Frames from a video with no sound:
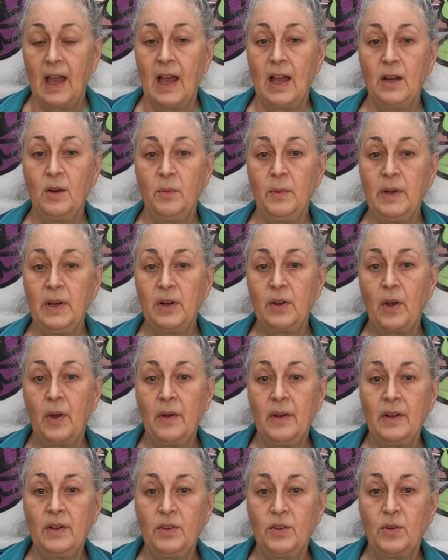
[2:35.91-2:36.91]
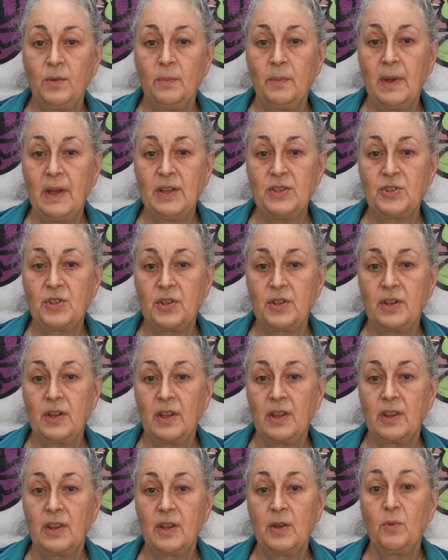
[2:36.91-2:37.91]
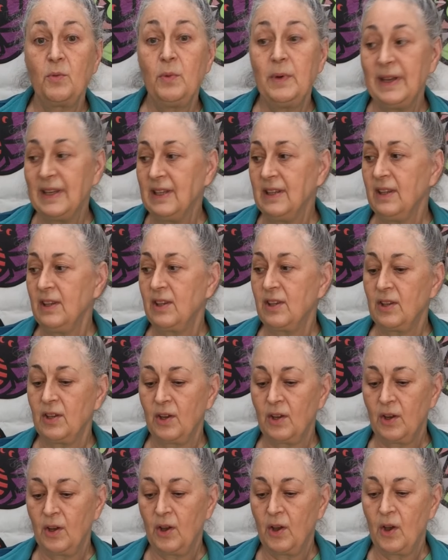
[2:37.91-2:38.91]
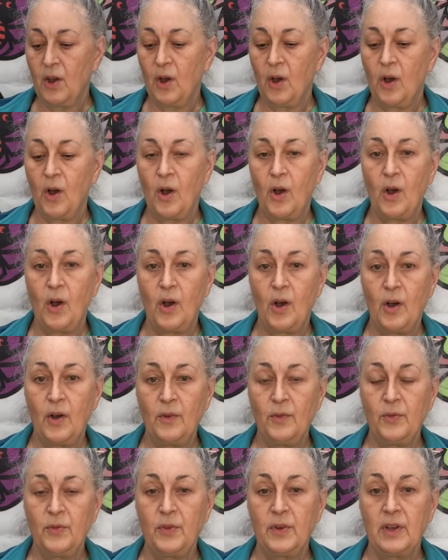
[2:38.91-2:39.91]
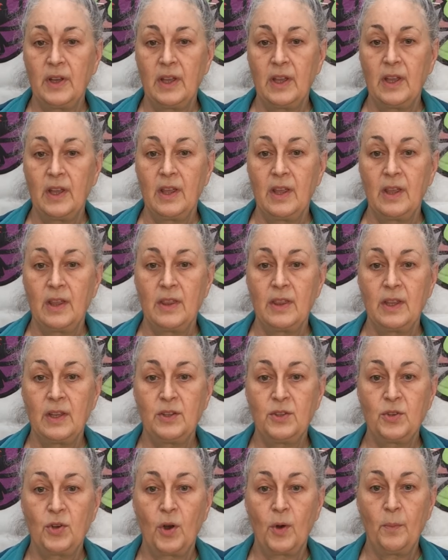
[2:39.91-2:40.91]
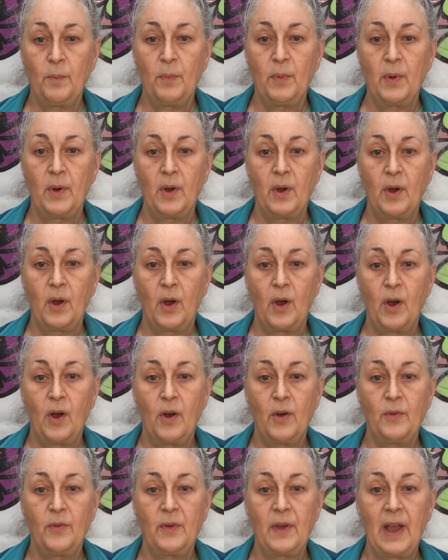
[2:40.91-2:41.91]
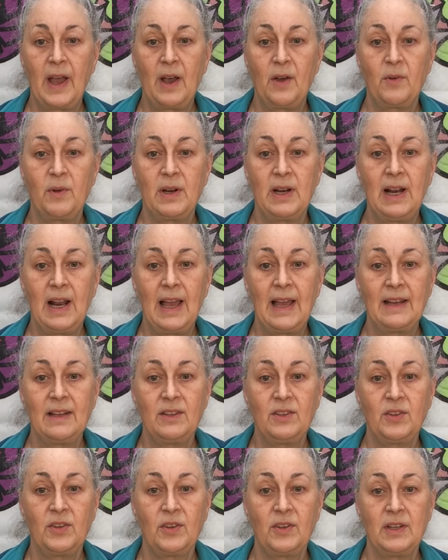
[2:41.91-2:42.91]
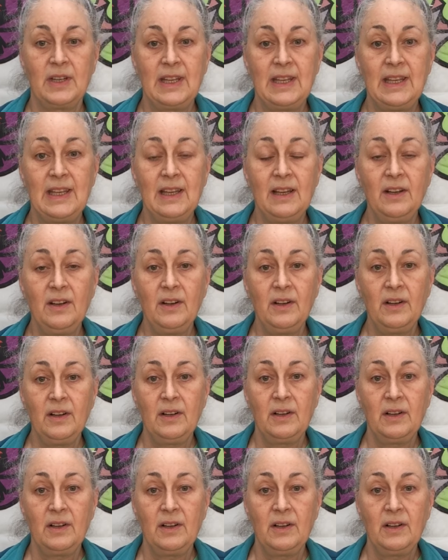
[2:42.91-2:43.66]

and we're going to measure the width of the top of our lantern here.